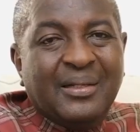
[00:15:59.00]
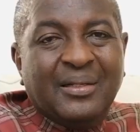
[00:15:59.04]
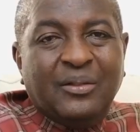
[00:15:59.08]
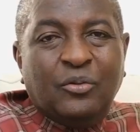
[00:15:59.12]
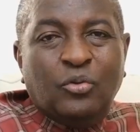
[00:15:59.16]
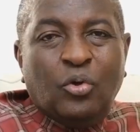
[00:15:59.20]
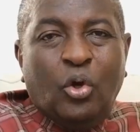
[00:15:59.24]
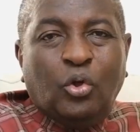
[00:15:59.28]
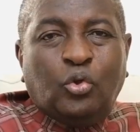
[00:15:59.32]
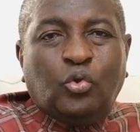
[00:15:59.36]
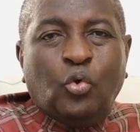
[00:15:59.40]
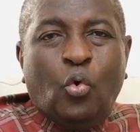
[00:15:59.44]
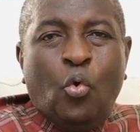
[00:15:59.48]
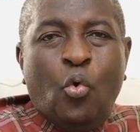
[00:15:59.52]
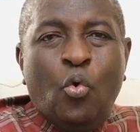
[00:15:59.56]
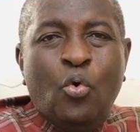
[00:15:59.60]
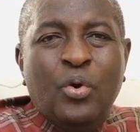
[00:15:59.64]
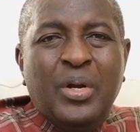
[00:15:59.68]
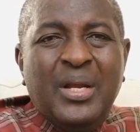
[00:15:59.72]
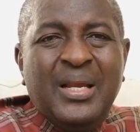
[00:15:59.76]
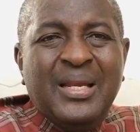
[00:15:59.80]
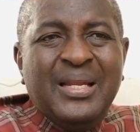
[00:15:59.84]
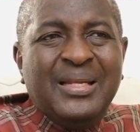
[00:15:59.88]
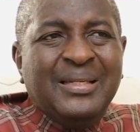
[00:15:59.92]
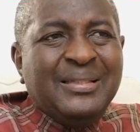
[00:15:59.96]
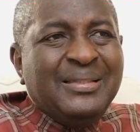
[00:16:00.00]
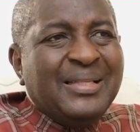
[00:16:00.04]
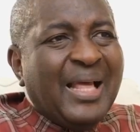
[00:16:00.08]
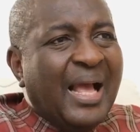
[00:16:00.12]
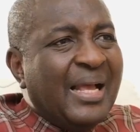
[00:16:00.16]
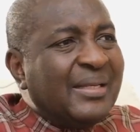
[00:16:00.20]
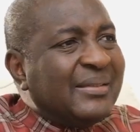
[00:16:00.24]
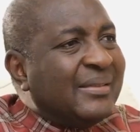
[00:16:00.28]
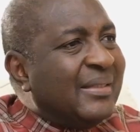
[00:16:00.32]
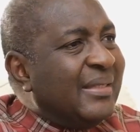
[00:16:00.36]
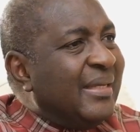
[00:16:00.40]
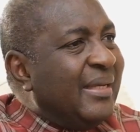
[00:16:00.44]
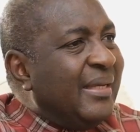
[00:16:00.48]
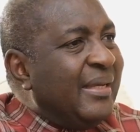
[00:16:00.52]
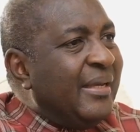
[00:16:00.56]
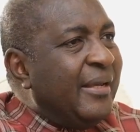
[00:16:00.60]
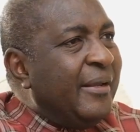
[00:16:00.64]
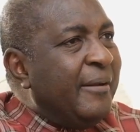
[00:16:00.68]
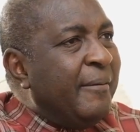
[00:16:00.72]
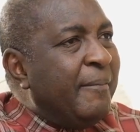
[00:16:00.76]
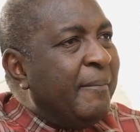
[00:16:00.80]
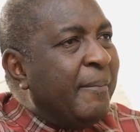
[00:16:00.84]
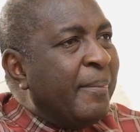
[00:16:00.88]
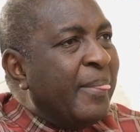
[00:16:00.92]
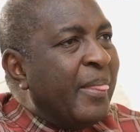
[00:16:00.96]
not only does
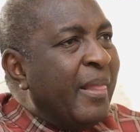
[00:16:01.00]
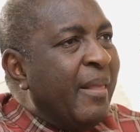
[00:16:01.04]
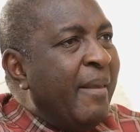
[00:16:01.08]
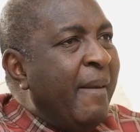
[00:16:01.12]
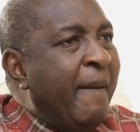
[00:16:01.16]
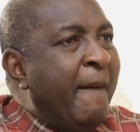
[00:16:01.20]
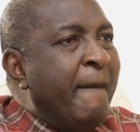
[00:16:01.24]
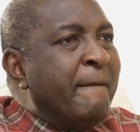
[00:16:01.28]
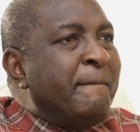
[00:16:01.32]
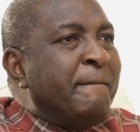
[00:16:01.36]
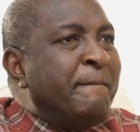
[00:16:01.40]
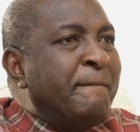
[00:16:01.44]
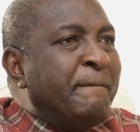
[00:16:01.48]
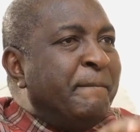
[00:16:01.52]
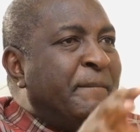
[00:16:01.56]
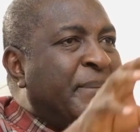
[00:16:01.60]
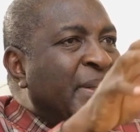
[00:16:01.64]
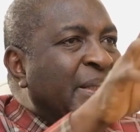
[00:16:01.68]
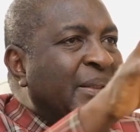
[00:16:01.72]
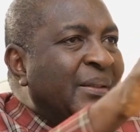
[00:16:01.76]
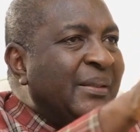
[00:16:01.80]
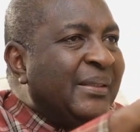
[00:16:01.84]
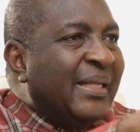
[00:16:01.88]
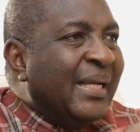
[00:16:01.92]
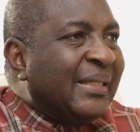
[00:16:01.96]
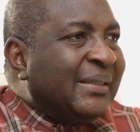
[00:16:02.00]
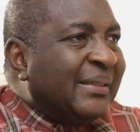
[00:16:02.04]
he build the